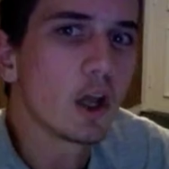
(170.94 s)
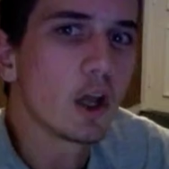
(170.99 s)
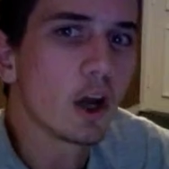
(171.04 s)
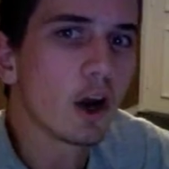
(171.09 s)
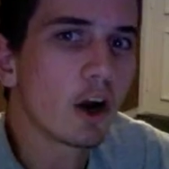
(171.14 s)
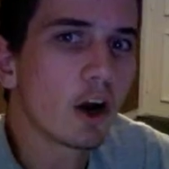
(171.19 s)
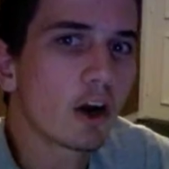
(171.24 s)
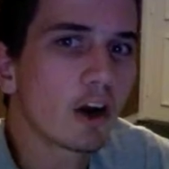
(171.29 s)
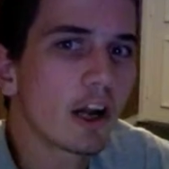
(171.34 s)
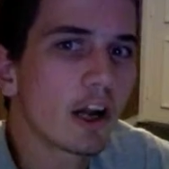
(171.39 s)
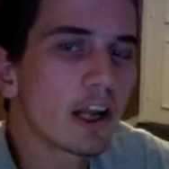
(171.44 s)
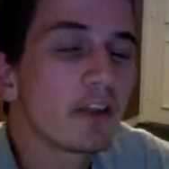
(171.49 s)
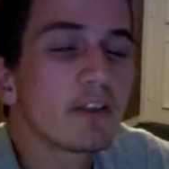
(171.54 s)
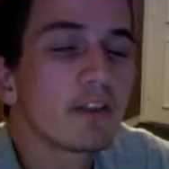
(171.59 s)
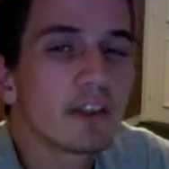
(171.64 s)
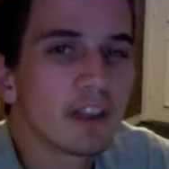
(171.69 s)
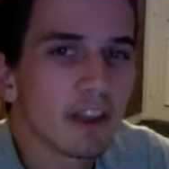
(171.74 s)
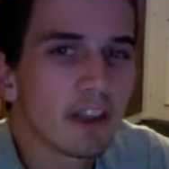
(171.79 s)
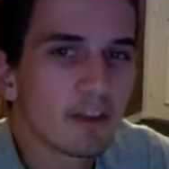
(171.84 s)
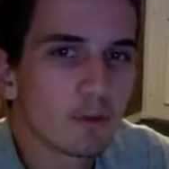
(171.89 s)
are
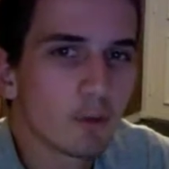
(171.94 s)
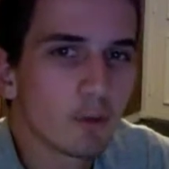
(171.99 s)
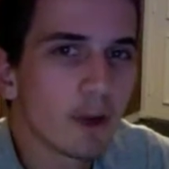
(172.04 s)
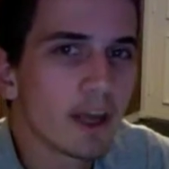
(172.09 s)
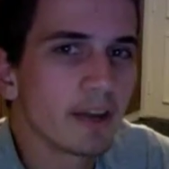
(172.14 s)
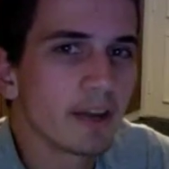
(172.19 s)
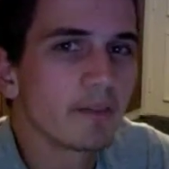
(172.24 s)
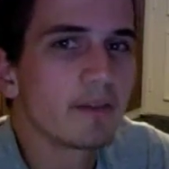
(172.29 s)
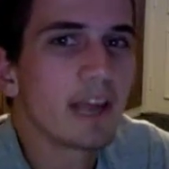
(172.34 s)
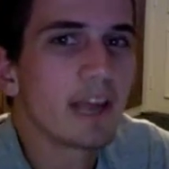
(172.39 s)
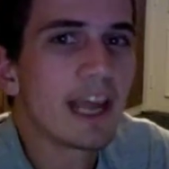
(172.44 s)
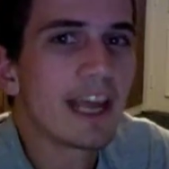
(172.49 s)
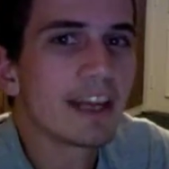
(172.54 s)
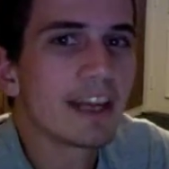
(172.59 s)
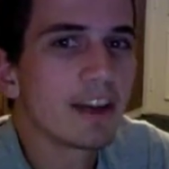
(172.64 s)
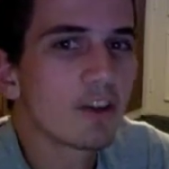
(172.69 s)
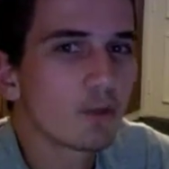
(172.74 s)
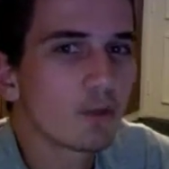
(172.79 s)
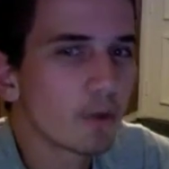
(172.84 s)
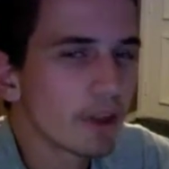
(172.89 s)
anything that's red.
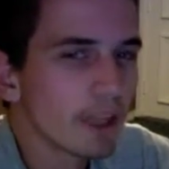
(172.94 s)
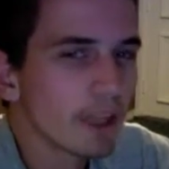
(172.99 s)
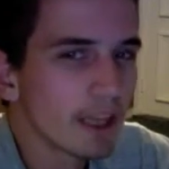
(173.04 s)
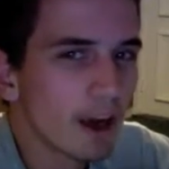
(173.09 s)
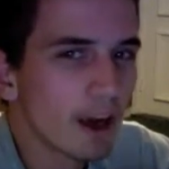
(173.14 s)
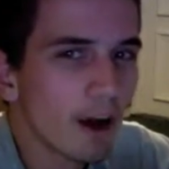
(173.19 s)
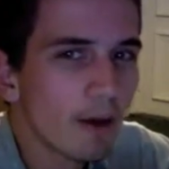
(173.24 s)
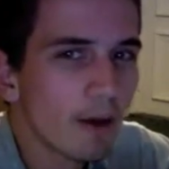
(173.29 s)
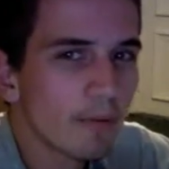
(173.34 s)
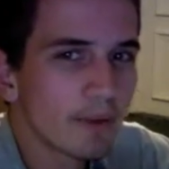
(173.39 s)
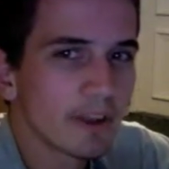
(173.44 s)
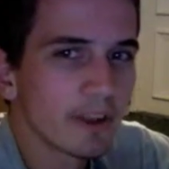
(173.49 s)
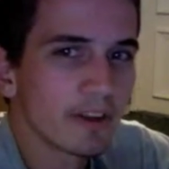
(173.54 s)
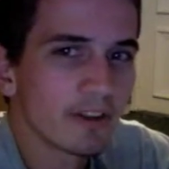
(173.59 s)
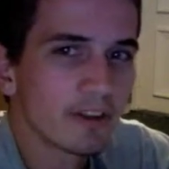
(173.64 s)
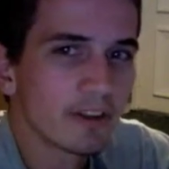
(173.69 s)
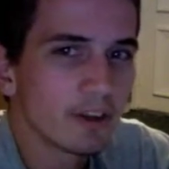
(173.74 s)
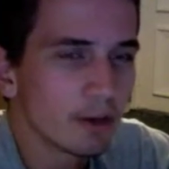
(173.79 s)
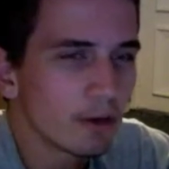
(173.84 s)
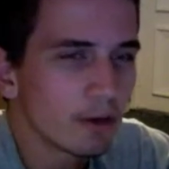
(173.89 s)
And it's really
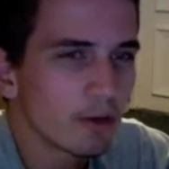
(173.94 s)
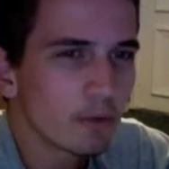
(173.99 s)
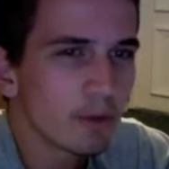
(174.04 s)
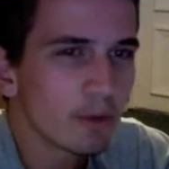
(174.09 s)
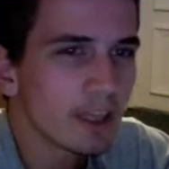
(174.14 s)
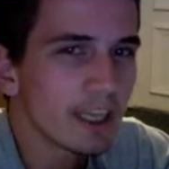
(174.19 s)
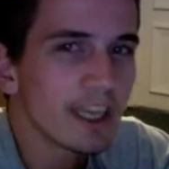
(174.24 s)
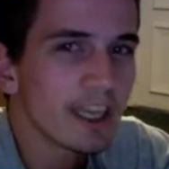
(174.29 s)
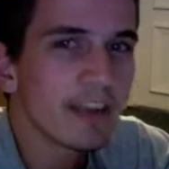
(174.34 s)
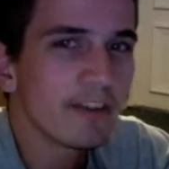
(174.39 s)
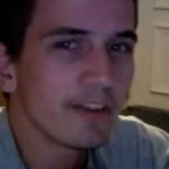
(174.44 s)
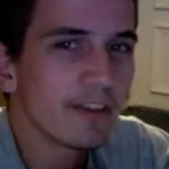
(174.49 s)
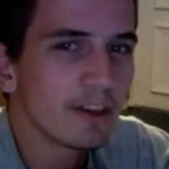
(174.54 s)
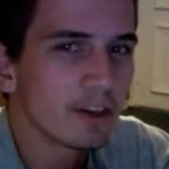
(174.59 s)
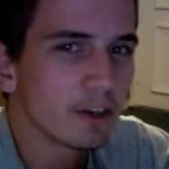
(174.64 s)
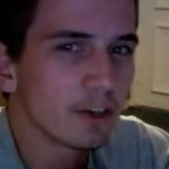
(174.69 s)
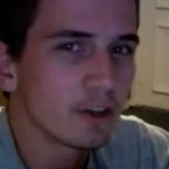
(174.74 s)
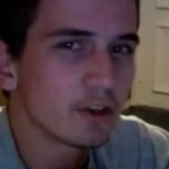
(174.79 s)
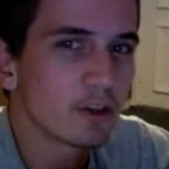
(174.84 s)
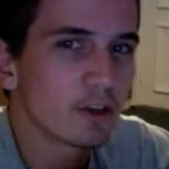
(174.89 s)
obvious, it's really easy
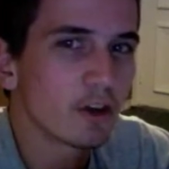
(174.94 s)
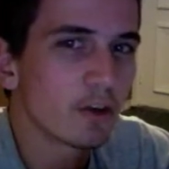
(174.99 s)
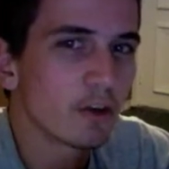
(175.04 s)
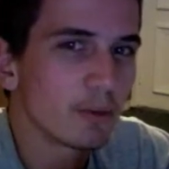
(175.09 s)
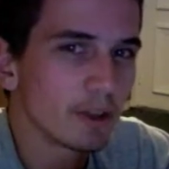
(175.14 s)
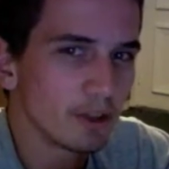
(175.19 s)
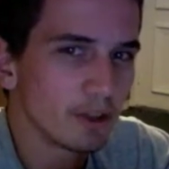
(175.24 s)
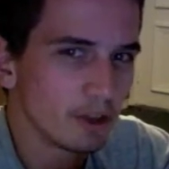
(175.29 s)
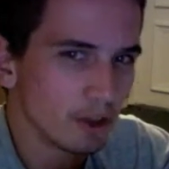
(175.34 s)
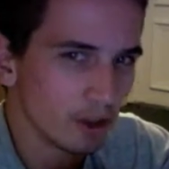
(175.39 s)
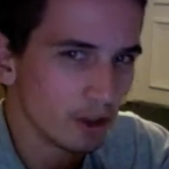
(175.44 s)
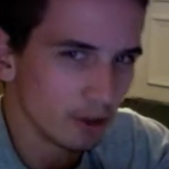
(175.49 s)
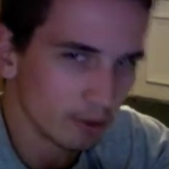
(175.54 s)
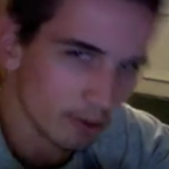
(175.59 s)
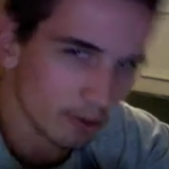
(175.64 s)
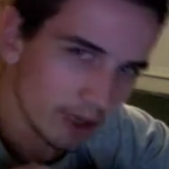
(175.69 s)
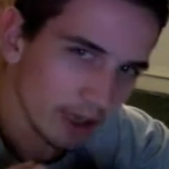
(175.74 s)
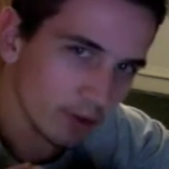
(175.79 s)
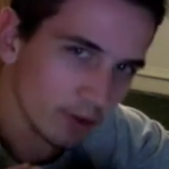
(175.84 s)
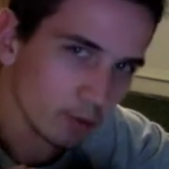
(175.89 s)
to determine,
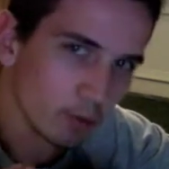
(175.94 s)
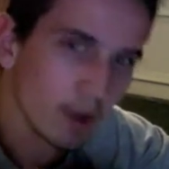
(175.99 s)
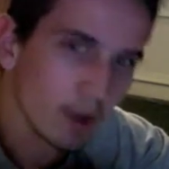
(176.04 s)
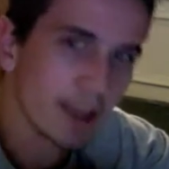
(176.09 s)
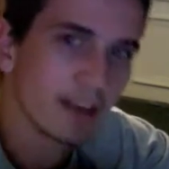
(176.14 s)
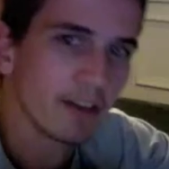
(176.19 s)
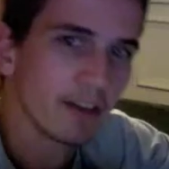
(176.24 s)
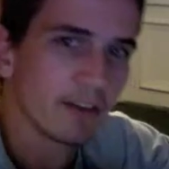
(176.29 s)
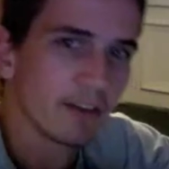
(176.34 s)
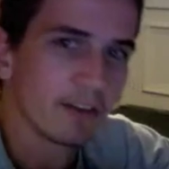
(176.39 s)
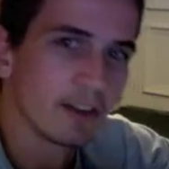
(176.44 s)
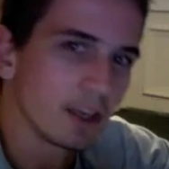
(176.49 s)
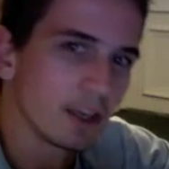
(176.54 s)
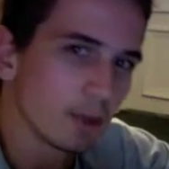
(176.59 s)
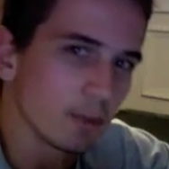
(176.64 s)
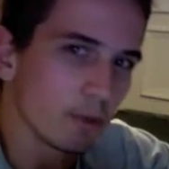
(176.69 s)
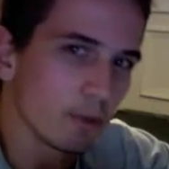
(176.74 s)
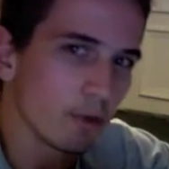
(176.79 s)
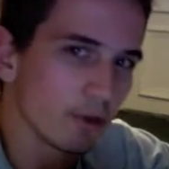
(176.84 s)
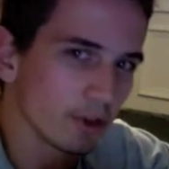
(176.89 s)
that red is the
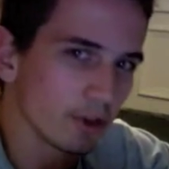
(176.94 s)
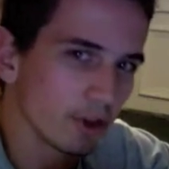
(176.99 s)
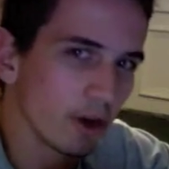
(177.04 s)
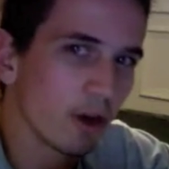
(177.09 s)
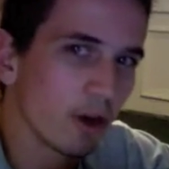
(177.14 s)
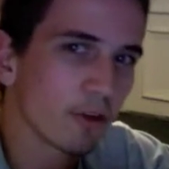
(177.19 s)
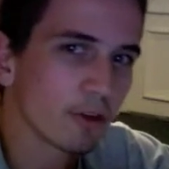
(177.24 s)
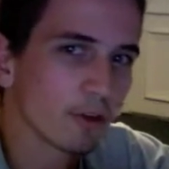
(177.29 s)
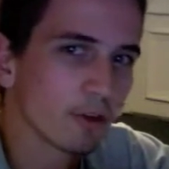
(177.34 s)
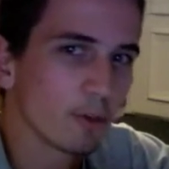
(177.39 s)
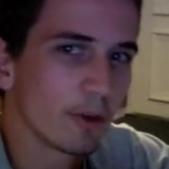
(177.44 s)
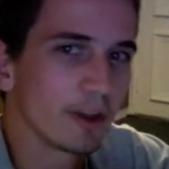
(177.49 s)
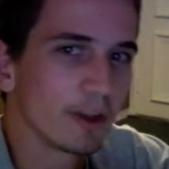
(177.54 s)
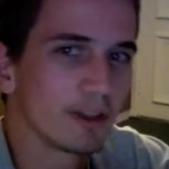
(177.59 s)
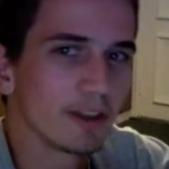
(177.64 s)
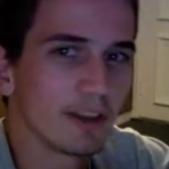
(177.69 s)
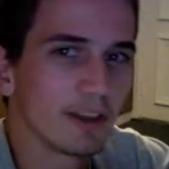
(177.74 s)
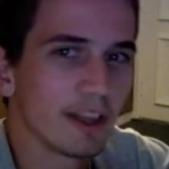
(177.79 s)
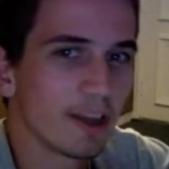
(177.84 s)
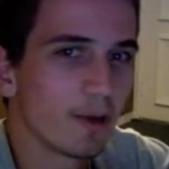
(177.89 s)
important color
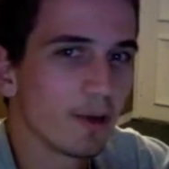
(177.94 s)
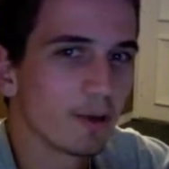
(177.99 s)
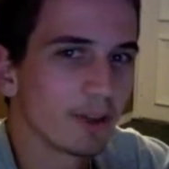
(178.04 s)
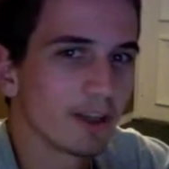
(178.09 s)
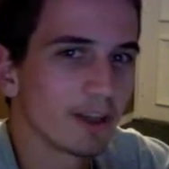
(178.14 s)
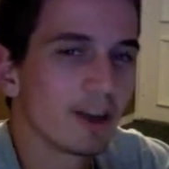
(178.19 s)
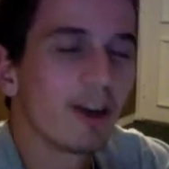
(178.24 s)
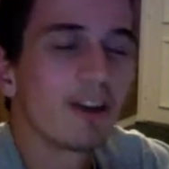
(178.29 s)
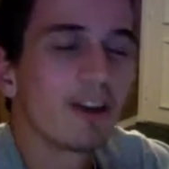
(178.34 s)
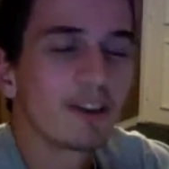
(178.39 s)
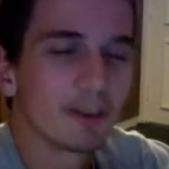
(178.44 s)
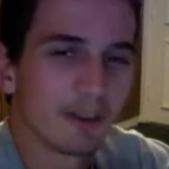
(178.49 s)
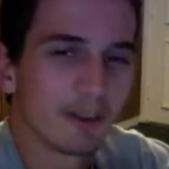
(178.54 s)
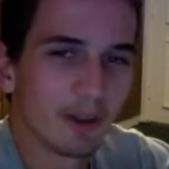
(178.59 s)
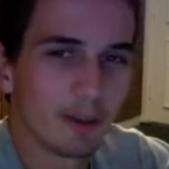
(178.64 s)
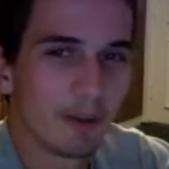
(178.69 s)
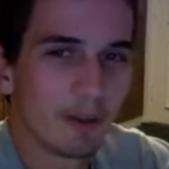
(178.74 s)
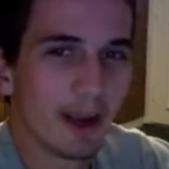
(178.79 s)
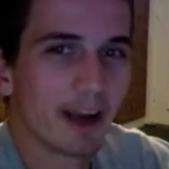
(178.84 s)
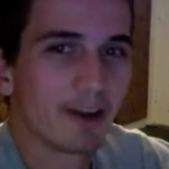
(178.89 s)
when the only color in
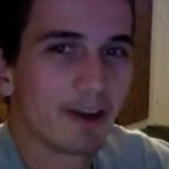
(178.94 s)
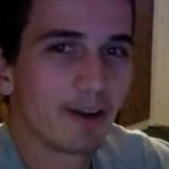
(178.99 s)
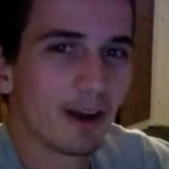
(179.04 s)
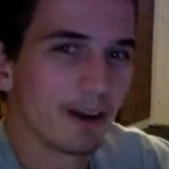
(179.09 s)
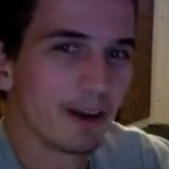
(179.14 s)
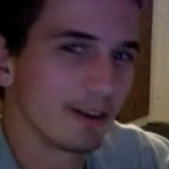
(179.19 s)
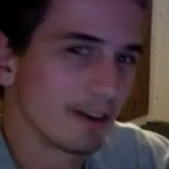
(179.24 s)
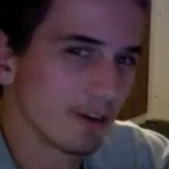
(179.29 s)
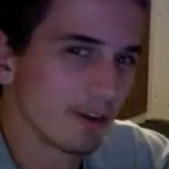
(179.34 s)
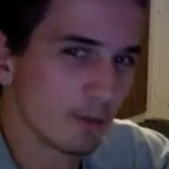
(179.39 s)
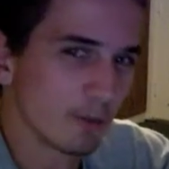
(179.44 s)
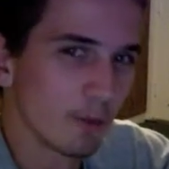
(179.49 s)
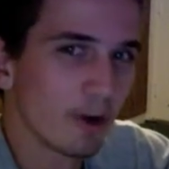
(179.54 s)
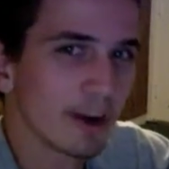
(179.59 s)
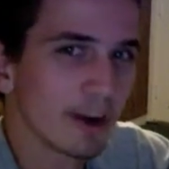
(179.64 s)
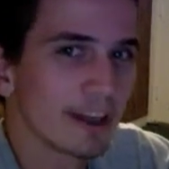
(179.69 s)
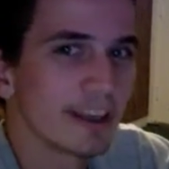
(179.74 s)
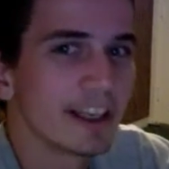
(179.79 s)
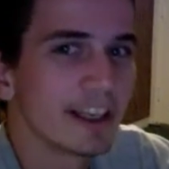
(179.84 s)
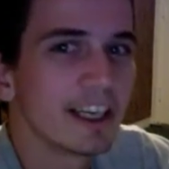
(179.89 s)
the background is
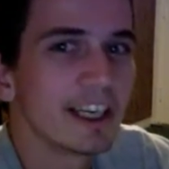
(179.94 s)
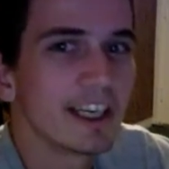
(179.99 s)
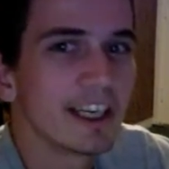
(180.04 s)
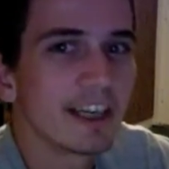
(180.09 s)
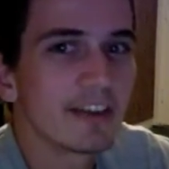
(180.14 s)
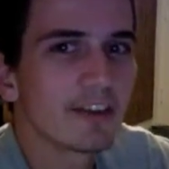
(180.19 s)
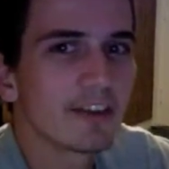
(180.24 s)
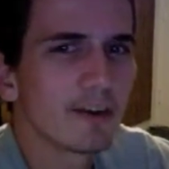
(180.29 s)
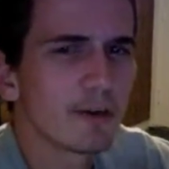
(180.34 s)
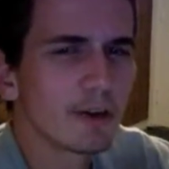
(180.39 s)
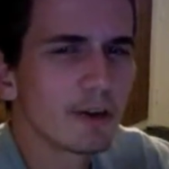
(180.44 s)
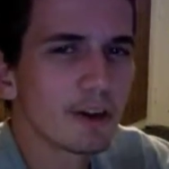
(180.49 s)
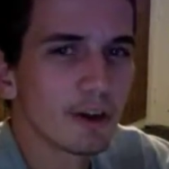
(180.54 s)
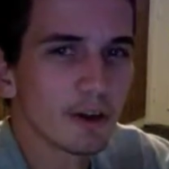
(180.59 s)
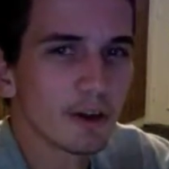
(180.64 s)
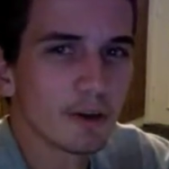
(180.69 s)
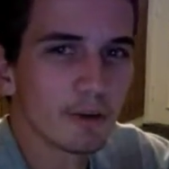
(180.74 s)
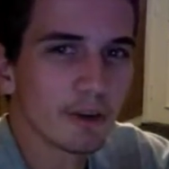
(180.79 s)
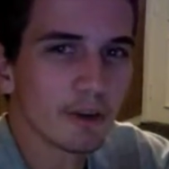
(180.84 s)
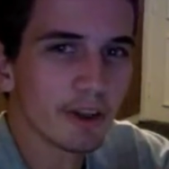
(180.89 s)
white. So, it
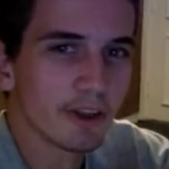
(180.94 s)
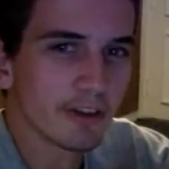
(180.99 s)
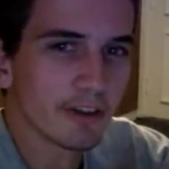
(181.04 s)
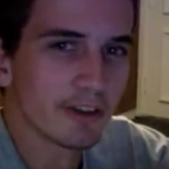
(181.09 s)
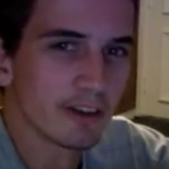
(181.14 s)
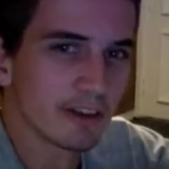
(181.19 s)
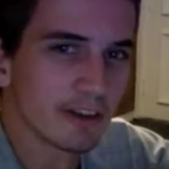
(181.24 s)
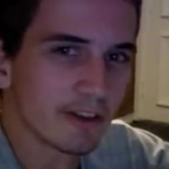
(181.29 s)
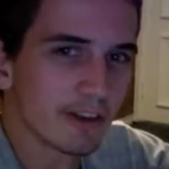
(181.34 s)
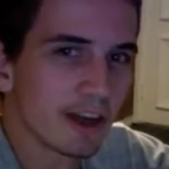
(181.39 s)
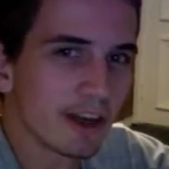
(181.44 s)
really sticks